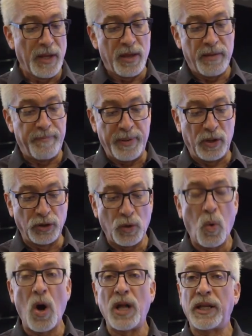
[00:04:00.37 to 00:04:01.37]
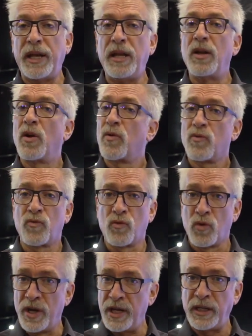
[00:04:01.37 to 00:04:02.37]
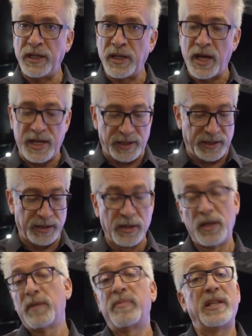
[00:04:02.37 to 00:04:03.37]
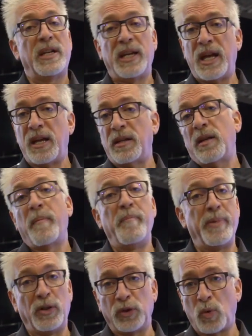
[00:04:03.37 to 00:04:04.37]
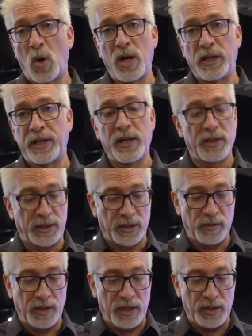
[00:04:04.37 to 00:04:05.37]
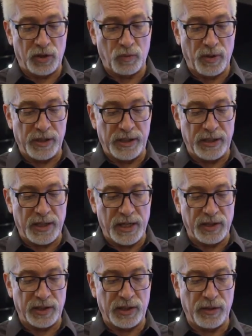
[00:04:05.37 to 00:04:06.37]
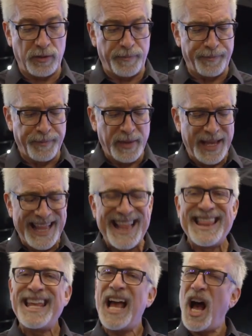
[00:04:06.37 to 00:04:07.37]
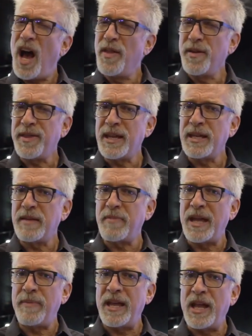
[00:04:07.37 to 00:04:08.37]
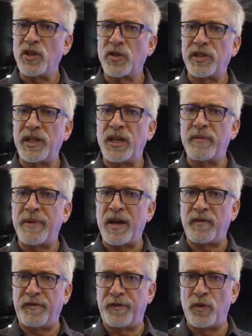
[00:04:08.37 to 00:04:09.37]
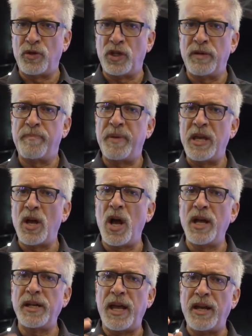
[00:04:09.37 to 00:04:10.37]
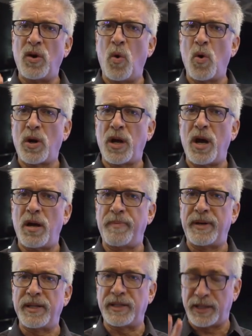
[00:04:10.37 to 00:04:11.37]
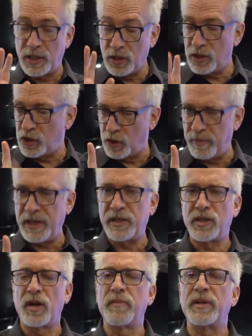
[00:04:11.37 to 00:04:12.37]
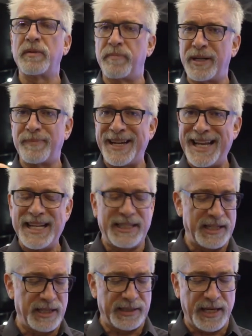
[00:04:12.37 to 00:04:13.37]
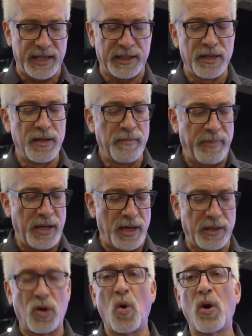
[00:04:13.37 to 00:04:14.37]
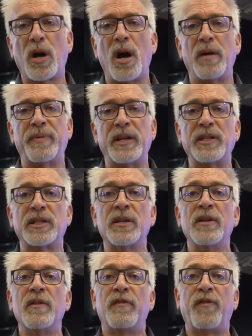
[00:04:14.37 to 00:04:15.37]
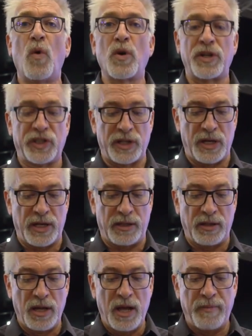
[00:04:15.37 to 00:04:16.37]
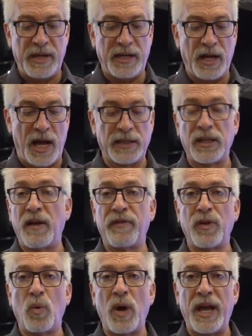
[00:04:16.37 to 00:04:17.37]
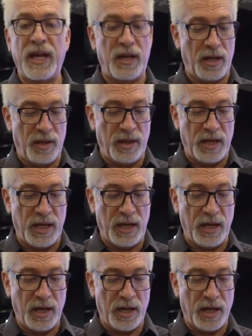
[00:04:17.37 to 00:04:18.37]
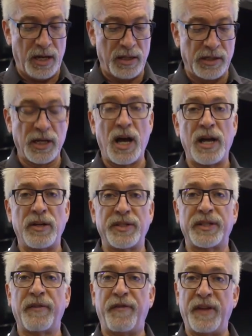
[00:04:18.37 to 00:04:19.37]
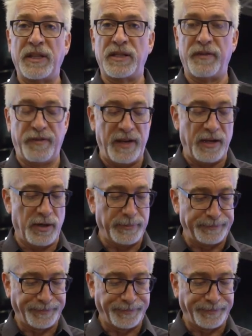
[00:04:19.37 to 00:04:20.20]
The build quality, really nice. But then again, build quality on Sony is really nice too. The other thing that may be interesting about Fuji, beyond a core competence, to be determined, but my instinct says, beyond a core competence for design. I mean, I love the way the dials fit to finger.